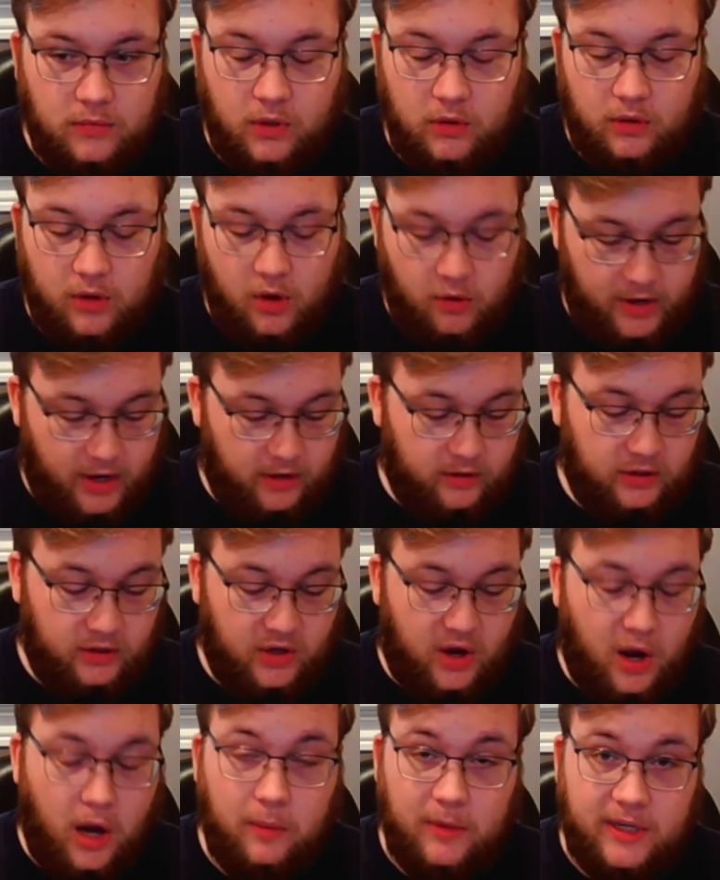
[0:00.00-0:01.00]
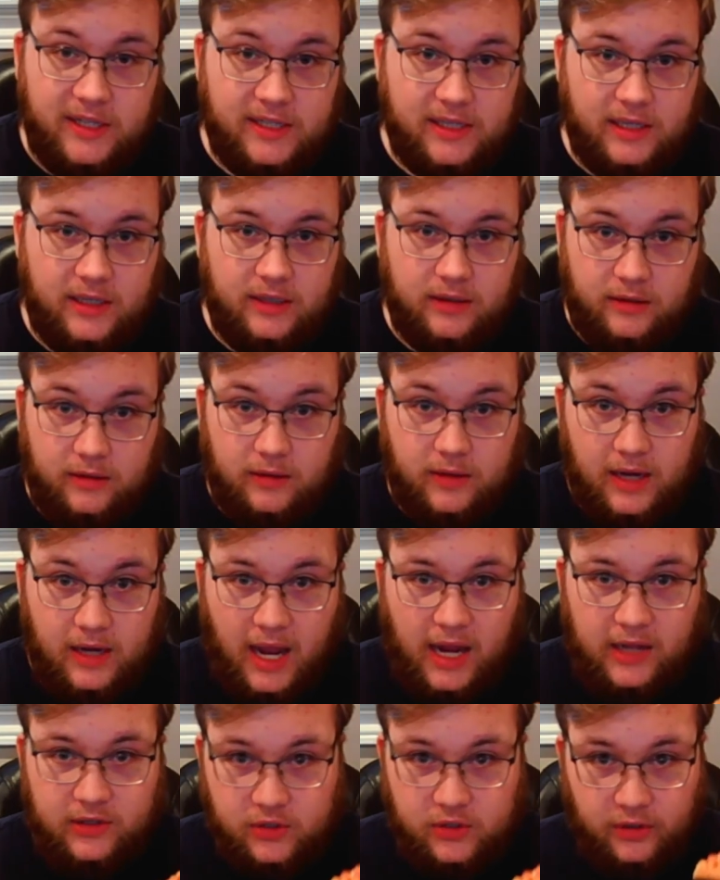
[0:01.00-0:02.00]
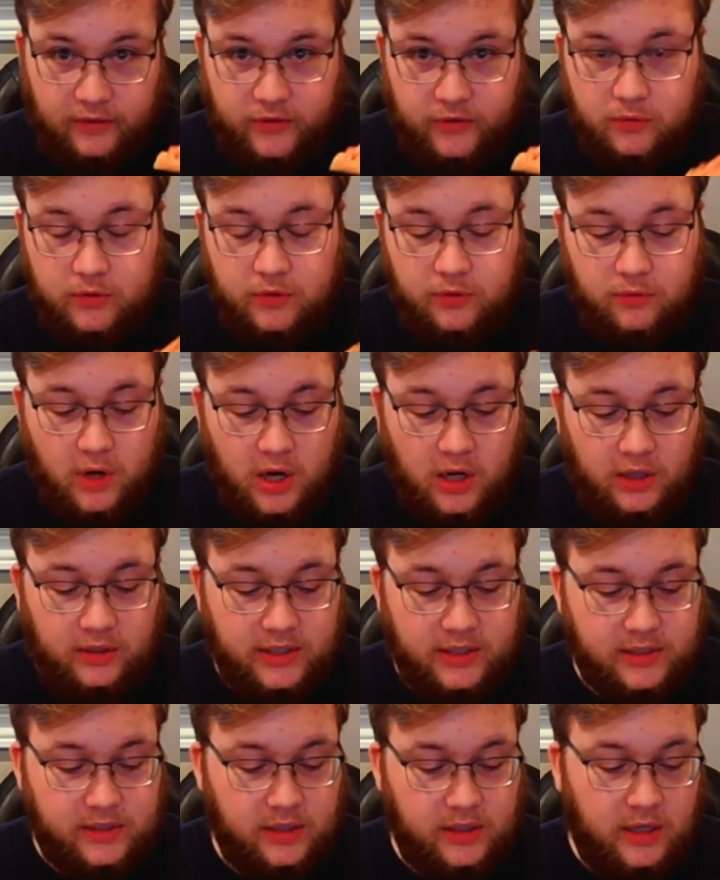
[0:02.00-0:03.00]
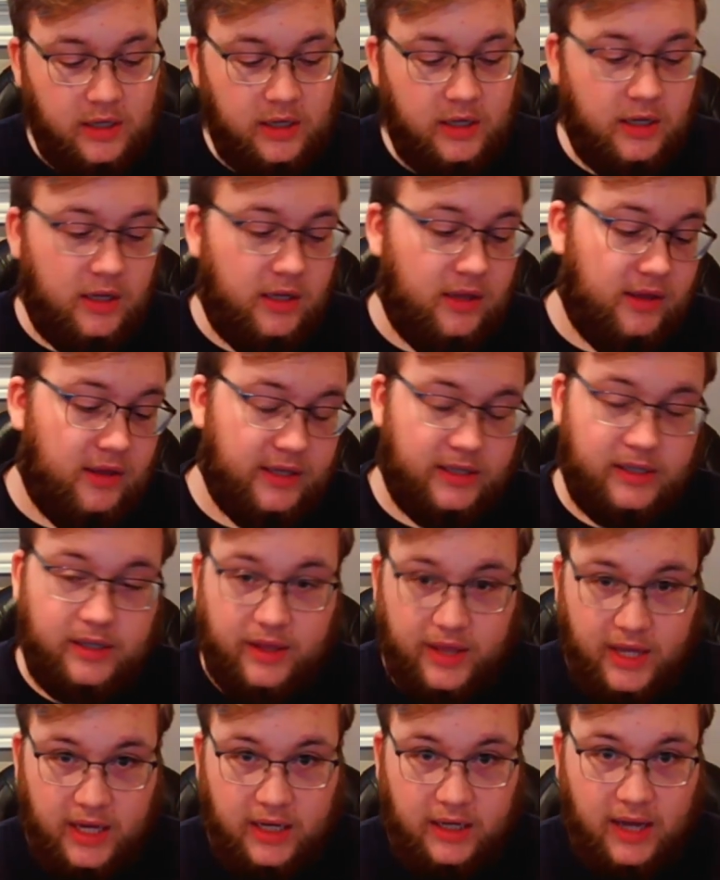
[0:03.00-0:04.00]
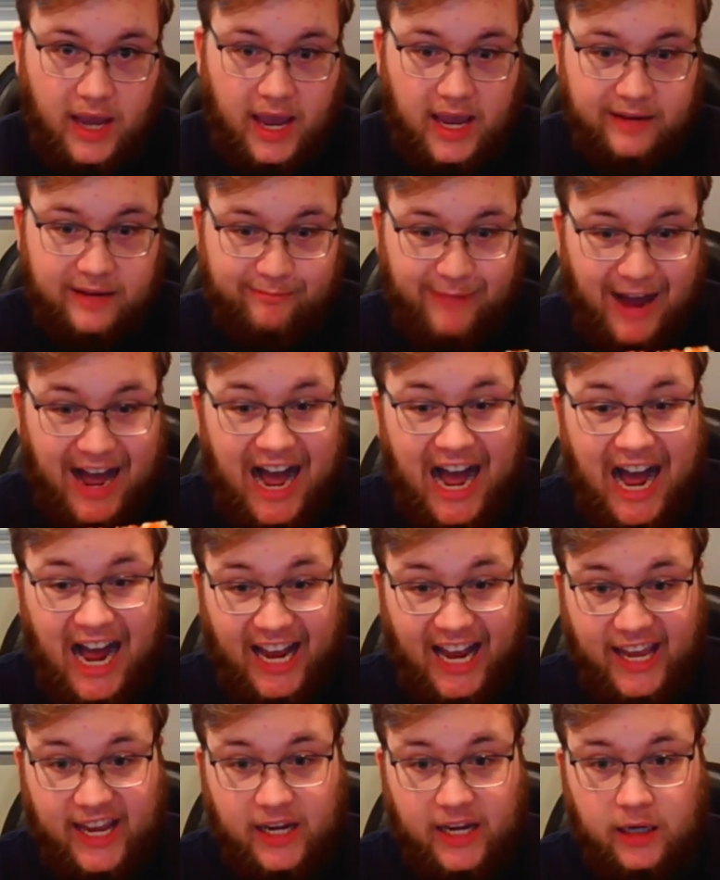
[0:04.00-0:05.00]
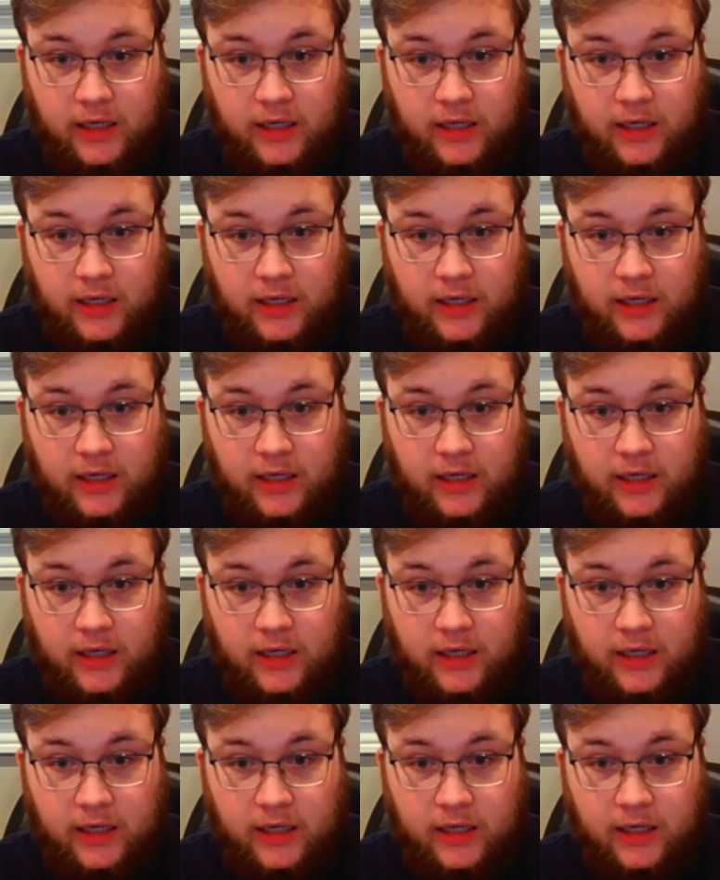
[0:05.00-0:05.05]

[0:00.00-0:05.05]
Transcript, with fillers: Go down in the comments and answer if you do call this this thing a pie,